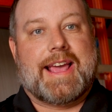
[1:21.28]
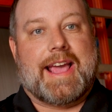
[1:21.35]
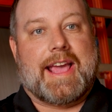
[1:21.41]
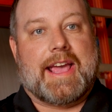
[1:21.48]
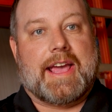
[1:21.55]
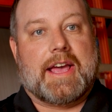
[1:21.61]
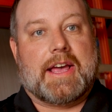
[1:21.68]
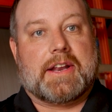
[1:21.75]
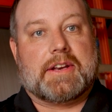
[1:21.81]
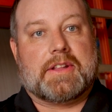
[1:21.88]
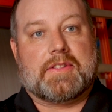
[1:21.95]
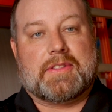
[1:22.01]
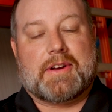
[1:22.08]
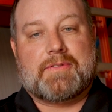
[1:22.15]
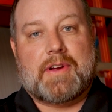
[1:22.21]
And
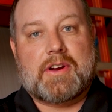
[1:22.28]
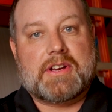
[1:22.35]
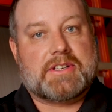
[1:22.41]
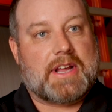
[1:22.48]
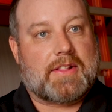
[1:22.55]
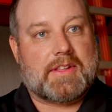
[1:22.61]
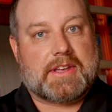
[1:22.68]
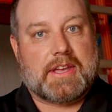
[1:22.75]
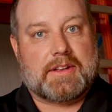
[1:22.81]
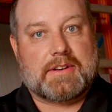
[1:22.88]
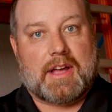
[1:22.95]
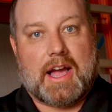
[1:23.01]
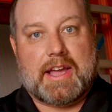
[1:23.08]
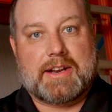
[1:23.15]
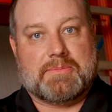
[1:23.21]
they're very delicate
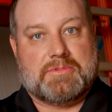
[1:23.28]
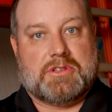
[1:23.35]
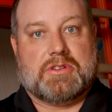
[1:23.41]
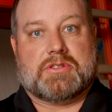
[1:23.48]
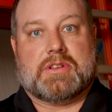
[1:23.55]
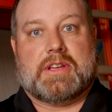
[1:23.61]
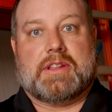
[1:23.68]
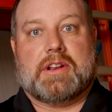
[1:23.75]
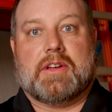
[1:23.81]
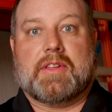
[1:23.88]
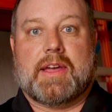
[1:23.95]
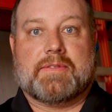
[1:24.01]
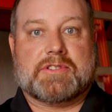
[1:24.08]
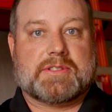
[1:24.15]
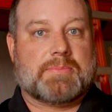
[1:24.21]
items usually.
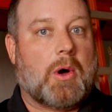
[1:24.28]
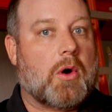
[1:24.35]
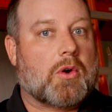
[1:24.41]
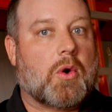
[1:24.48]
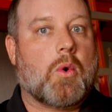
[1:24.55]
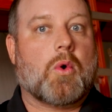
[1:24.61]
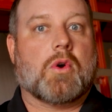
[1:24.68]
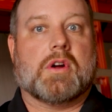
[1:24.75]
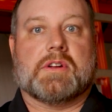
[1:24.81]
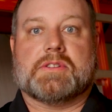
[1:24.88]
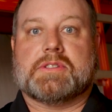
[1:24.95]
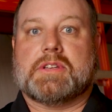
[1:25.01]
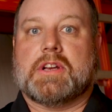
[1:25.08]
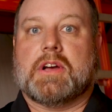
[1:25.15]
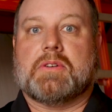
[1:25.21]
They have small
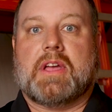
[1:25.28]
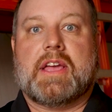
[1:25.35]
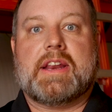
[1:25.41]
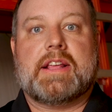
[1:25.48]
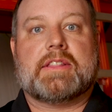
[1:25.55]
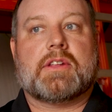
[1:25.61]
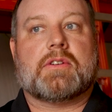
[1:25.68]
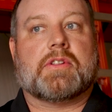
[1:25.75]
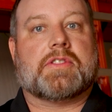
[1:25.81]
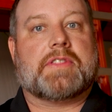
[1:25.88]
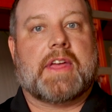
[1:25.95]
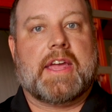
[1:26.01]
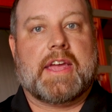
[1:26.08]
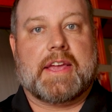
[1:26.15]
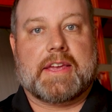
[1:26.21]
cords, any little
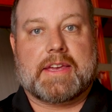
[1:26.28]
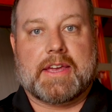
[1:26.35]
thing